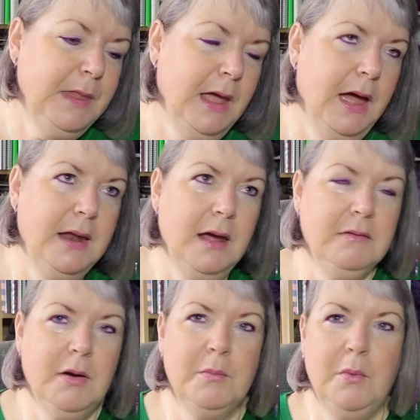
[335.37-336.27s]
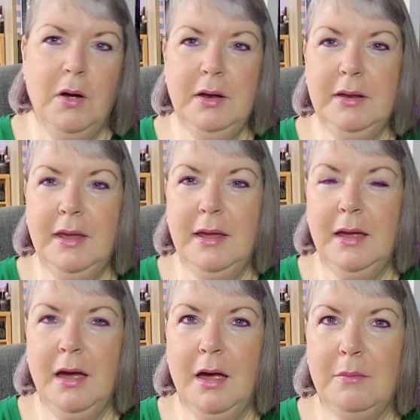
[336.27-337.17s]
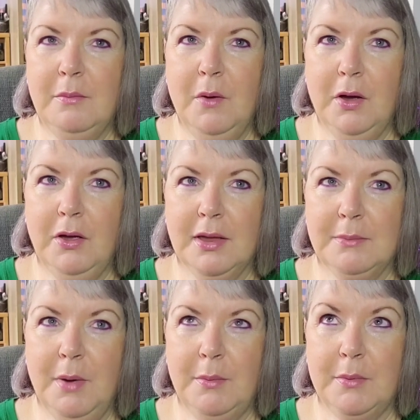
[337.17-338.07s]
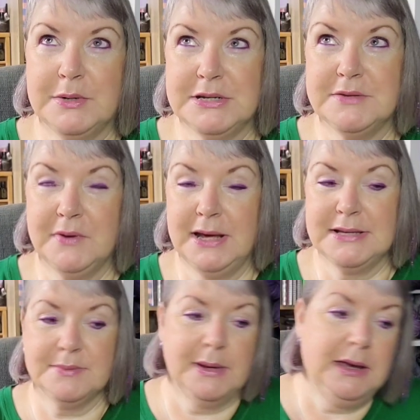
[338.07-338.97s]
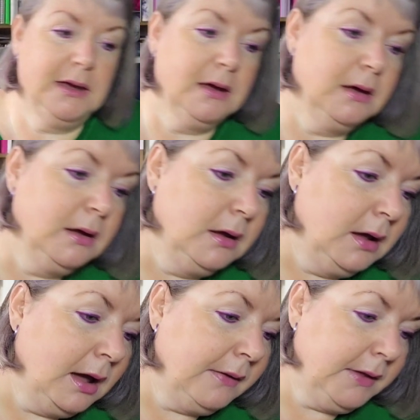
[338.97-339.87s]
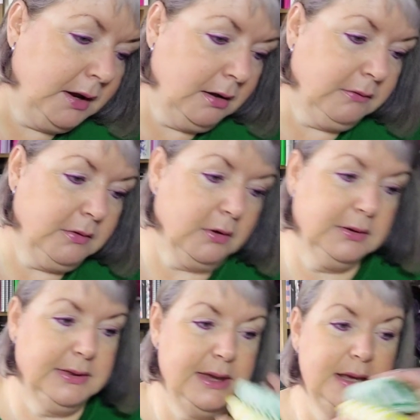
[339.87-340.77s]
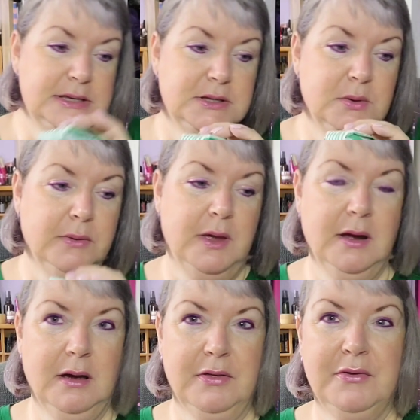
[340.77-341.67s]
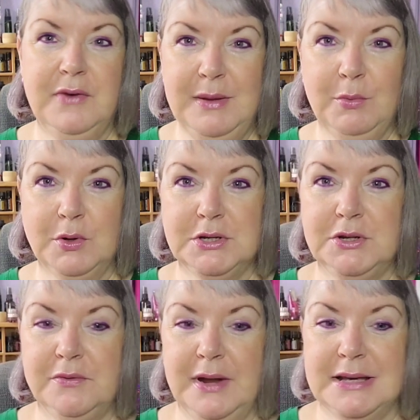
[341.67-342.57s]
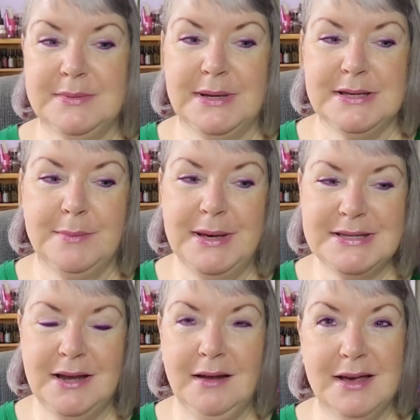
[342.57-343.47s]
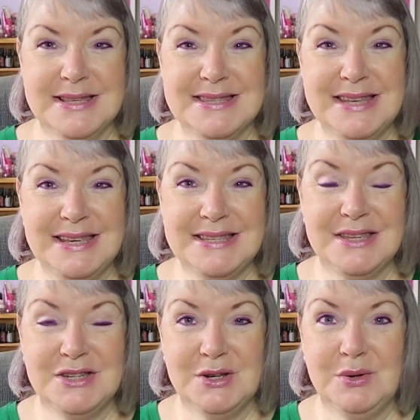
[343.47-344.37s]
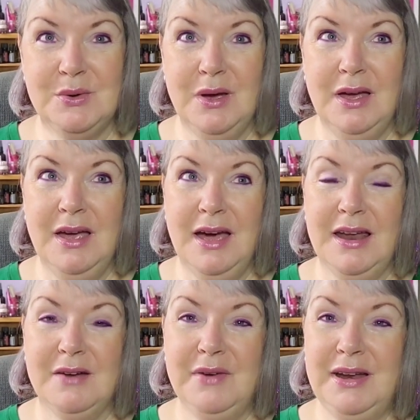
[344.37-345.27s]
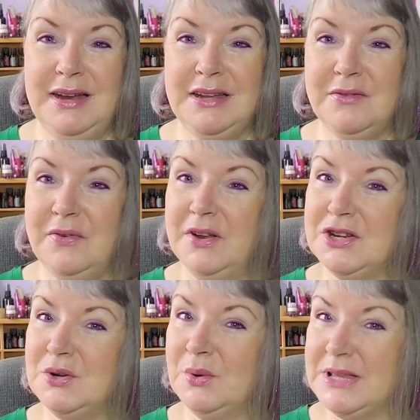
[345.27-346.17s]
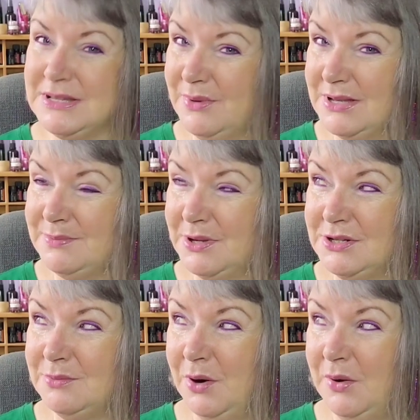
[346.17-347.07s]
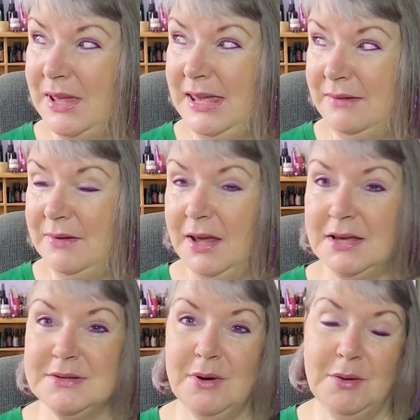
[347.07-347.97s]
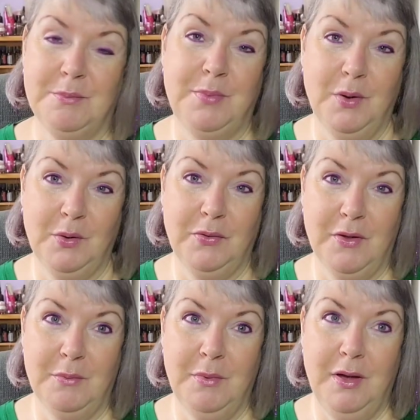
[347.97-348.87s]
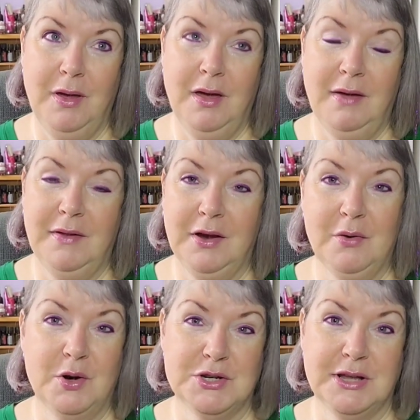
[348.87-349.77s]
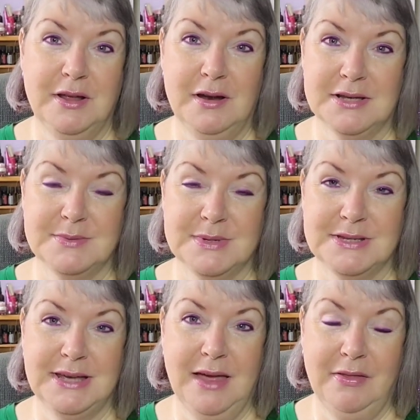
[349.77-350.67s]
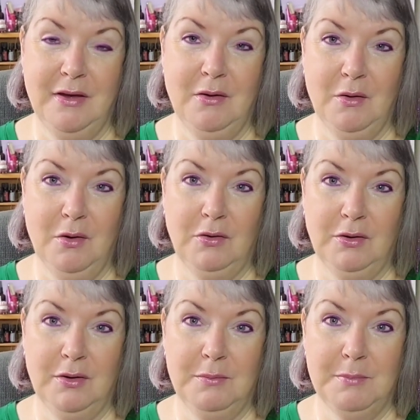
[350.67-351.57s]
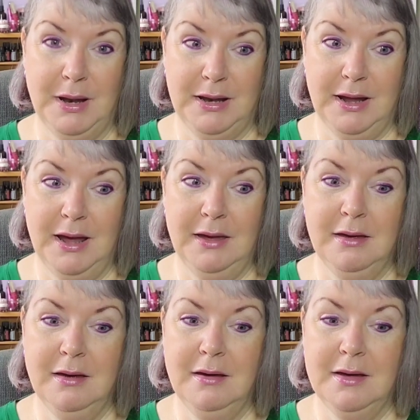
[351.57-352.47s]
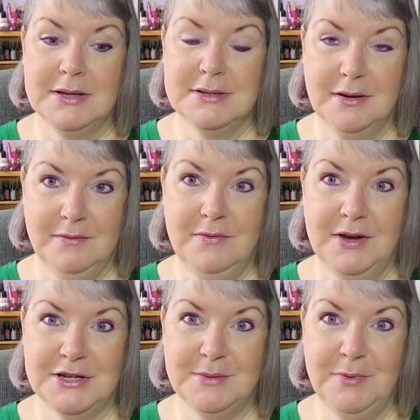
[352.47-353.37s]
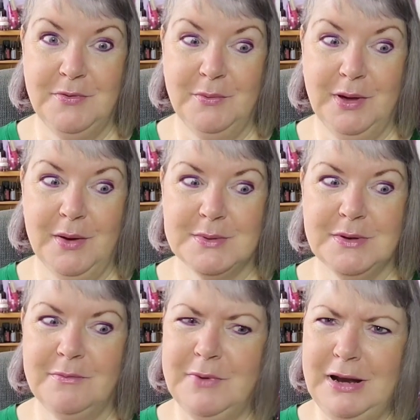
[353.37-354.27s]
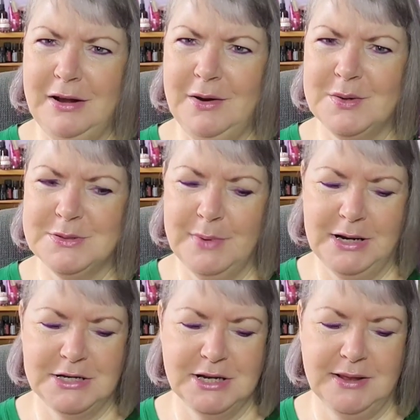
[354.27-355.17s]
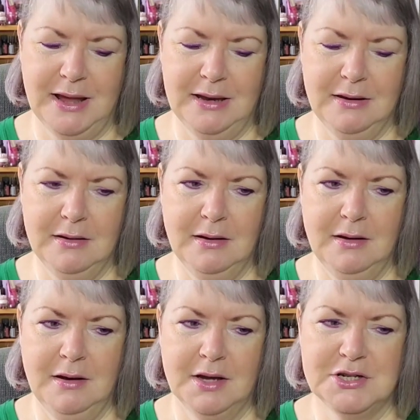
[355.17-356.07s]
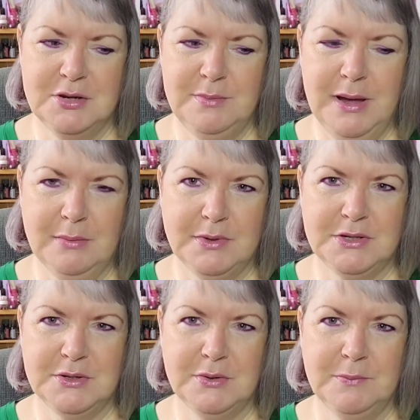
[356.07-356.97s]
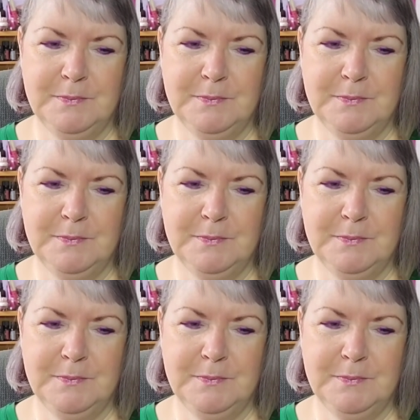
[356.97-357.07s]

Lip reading: I've got one that I'm working at the moment, which is for next week. And then I've got these two, and then I've got three more to do for next week. So I've basically got six to do, and I really need to finish all the squares by tomorrow evening so I can block them and then crochet the last ones together on Monday so I can finish it before we go. So I'm really close to managing that. I should be able to do